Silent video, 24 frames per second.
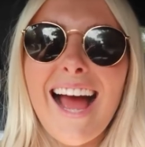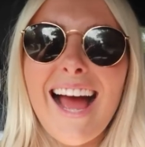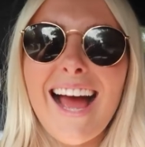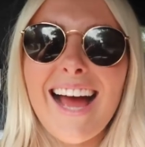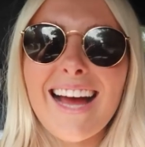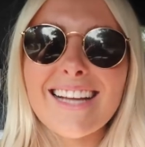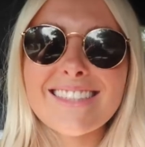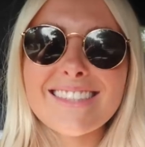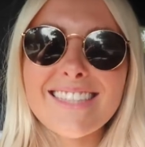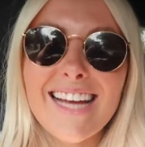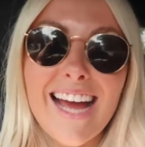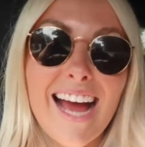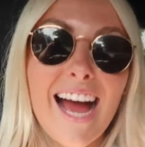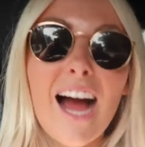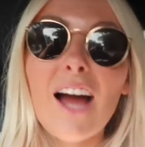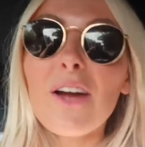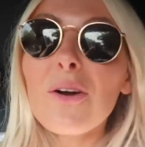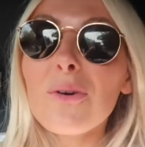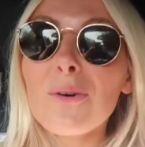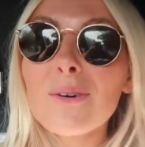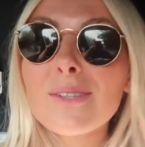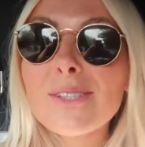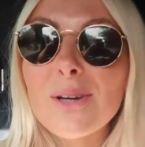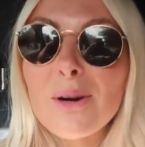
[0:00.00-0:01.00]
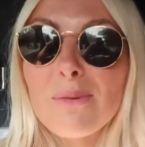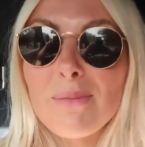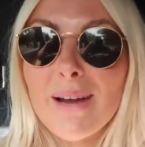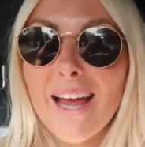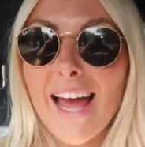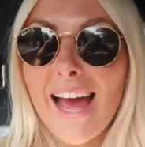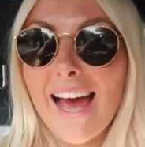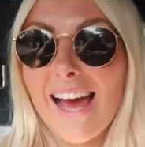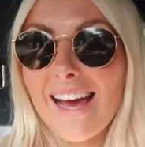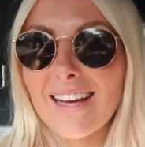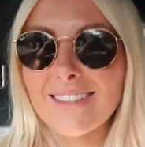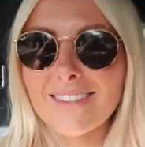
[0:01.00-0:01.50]
And yeah, I also got my
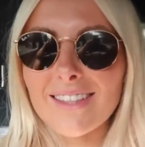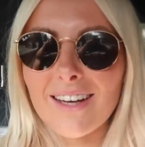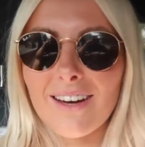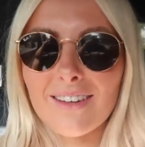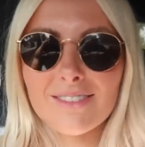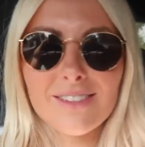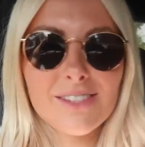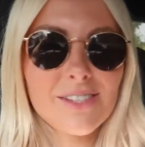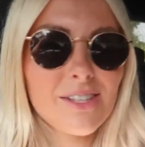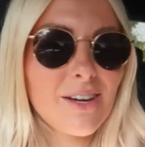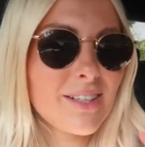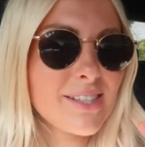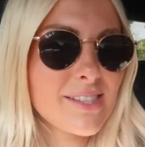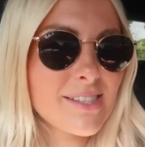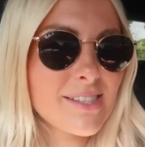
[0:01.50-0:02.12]
hair done, so I'll